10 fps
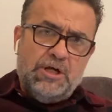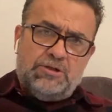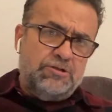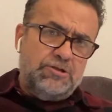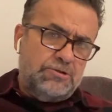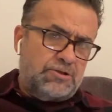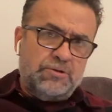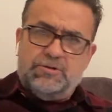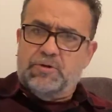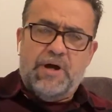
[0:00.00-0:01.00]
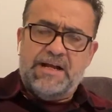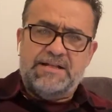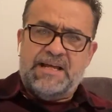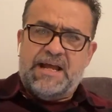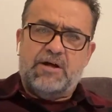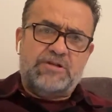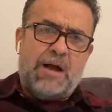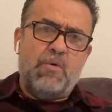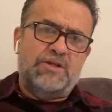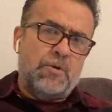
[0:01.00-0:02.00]
to, to do anything else.
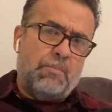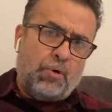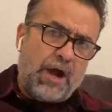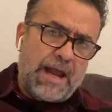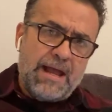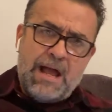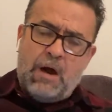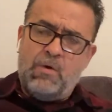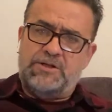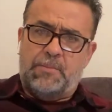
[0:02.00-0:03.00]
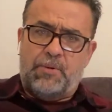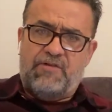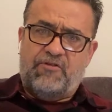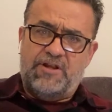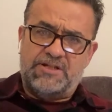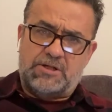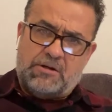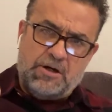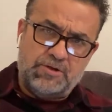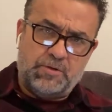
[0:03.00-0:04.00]
I went to pray. I went to pray for this
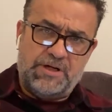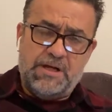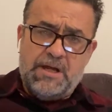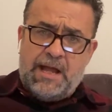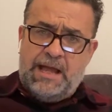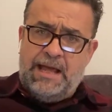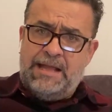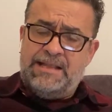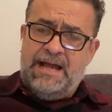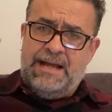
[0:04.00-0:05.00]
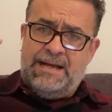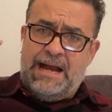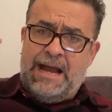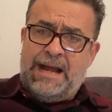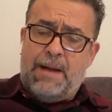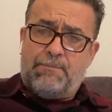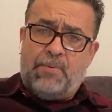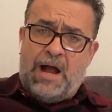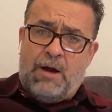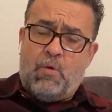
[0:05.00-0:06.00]
country. And and and, and I,
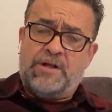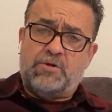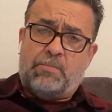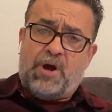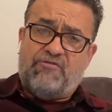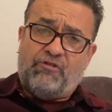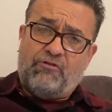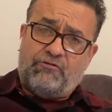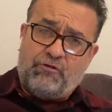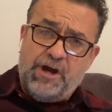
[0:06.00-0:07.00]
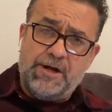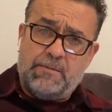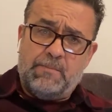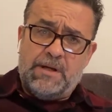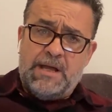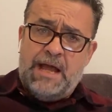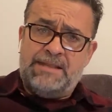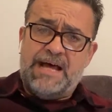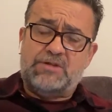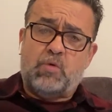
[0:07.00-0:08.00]
I went to pray for freedom.
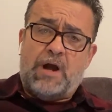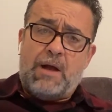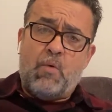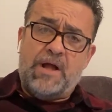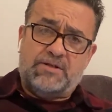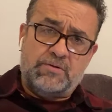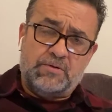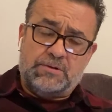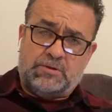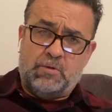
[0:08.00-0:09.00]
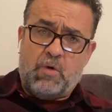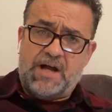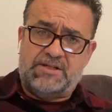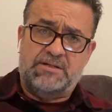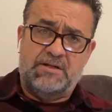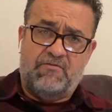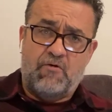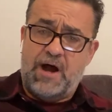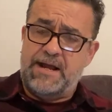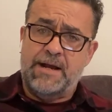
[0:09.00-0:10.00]
And that's what I went to, to Washington
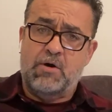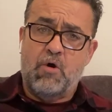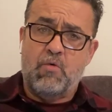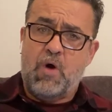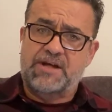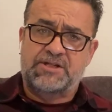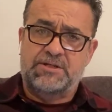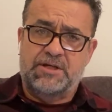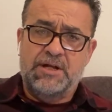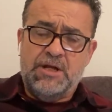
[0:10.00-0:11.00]
for. I didn't go Washington